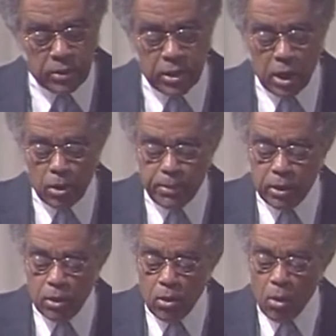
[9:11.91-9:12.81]
to
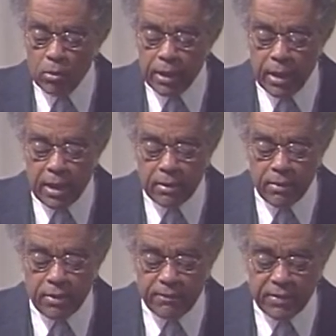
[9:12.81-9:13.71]
helping you only
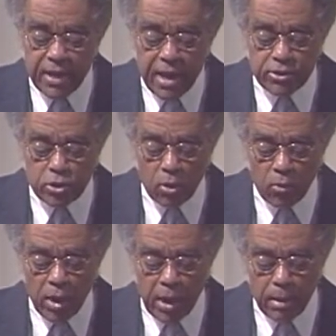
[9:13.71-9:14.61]
in the financial
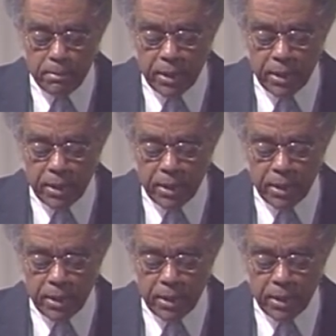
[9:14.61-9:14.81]
realm,